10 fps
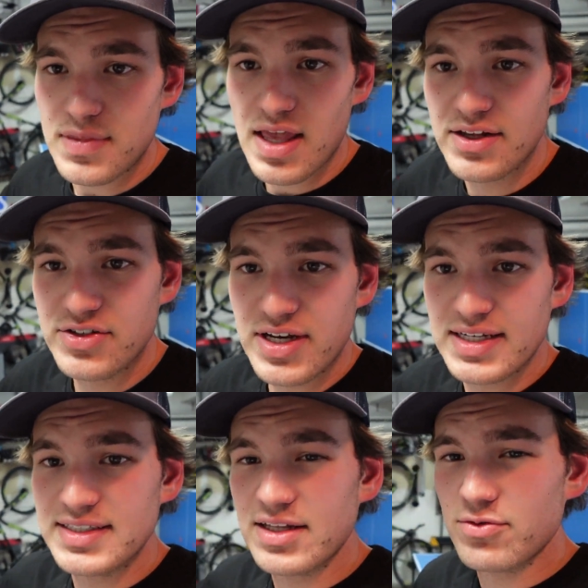As you
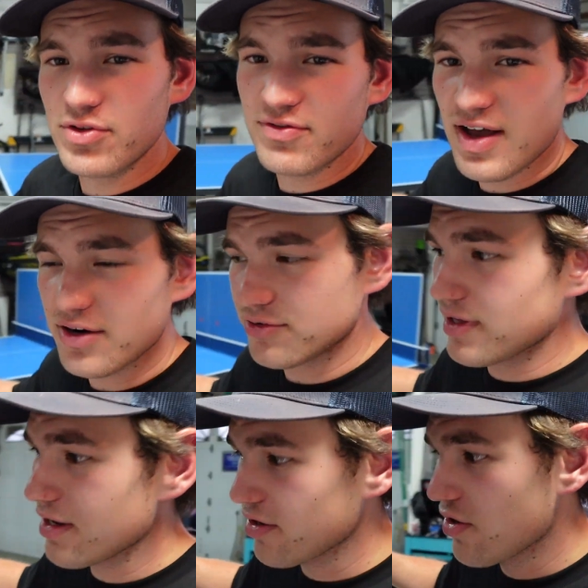guys see that roll of vinyl
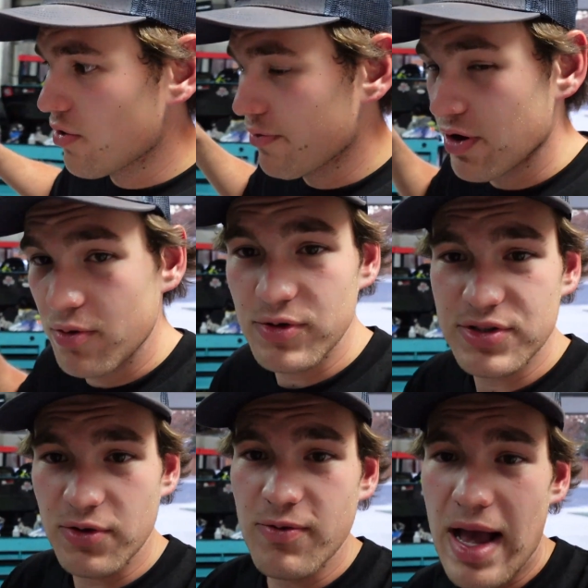there, we are almost
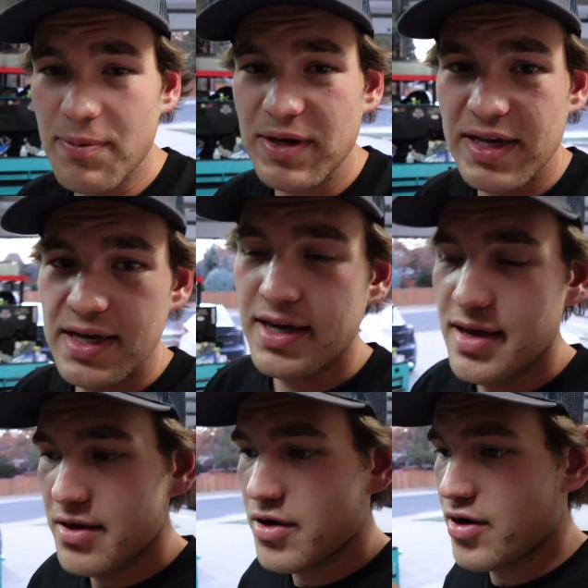done wrapping it.
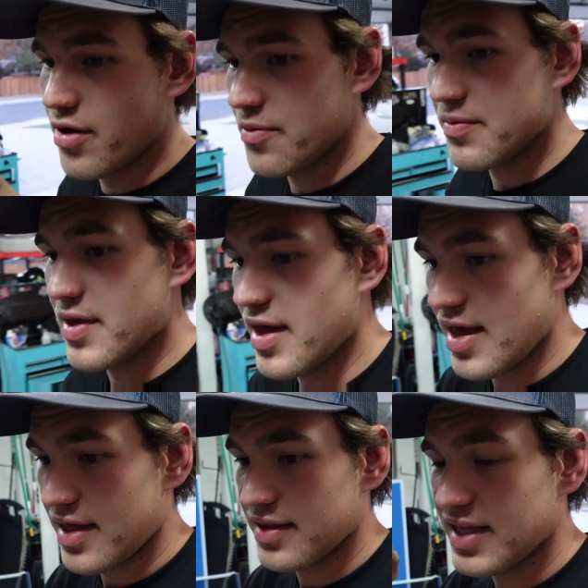
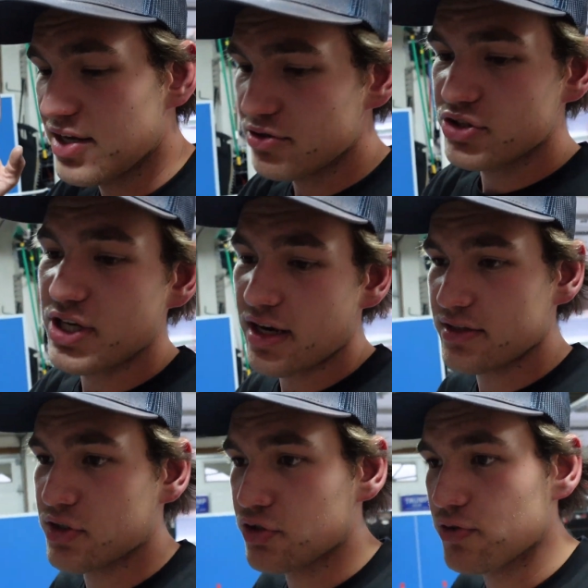And huge shout
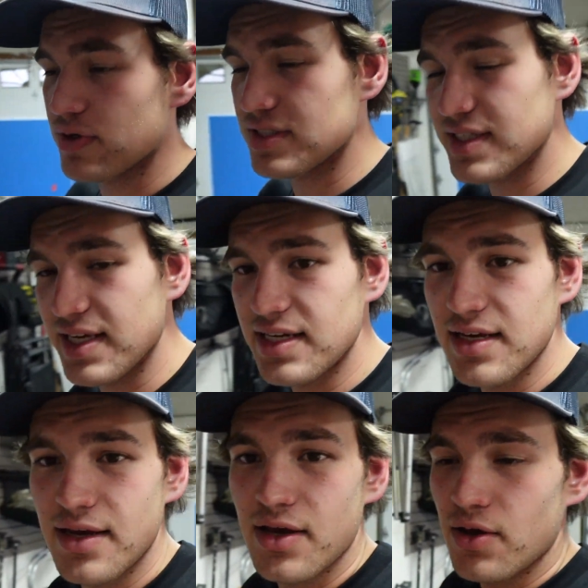out to Drew once again.
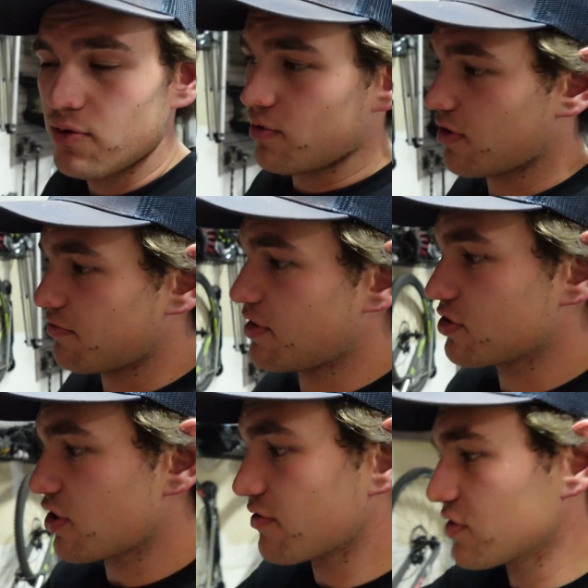We're gonna
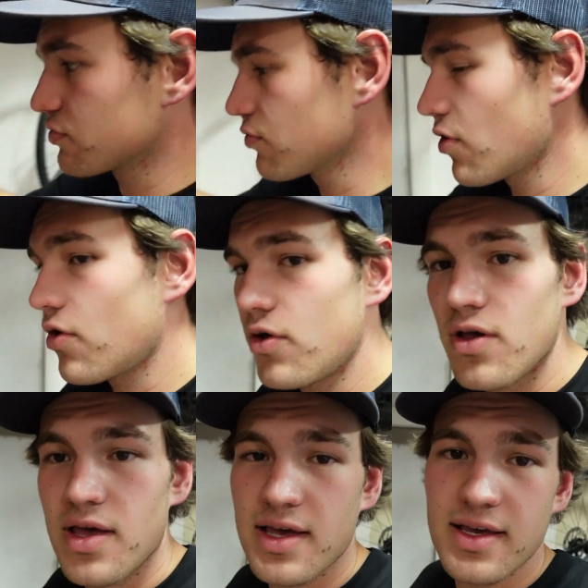finish off this roll,
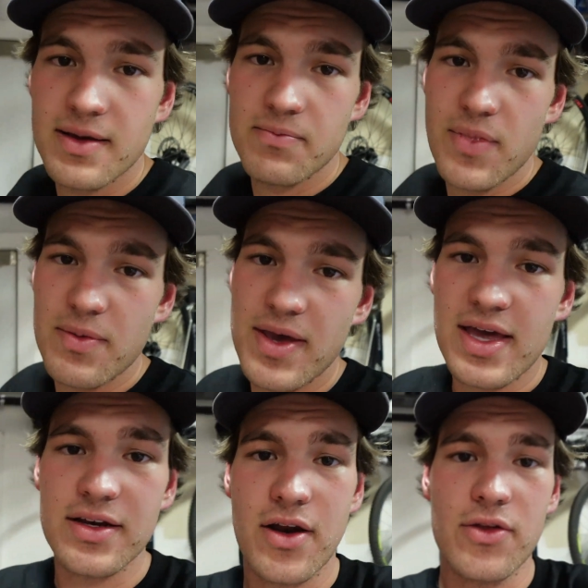maybe
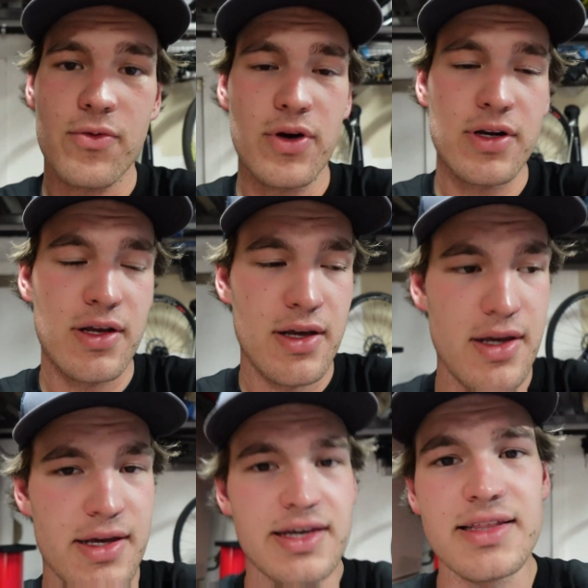add another one,
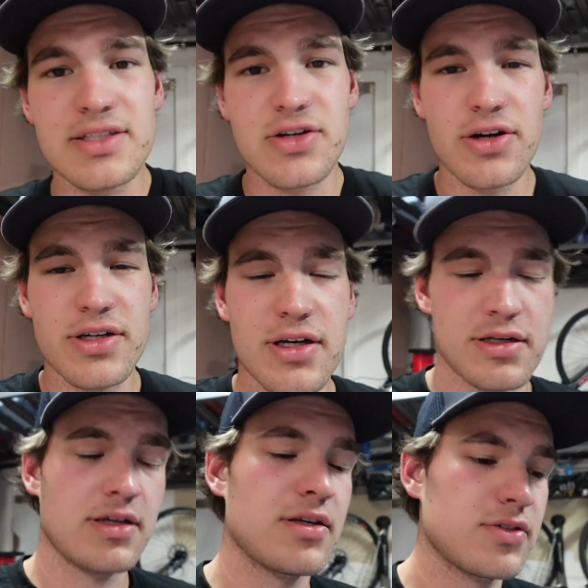get this car done.
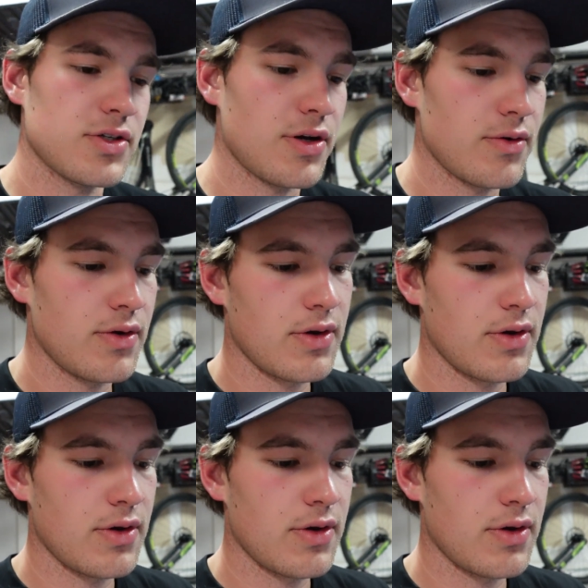So